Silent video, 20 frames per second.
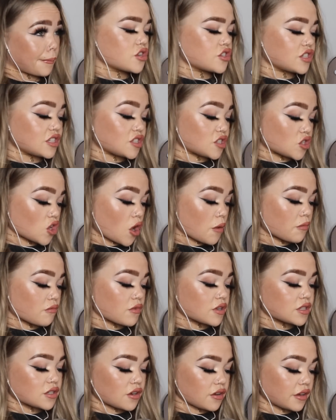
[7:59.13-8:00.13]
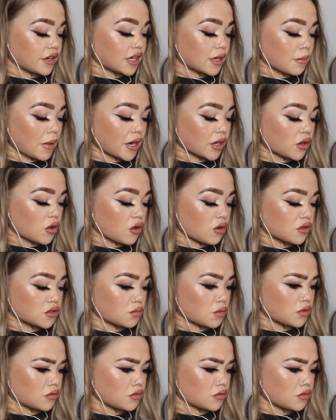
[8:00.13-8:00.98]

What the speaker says: She stopped returning my calls.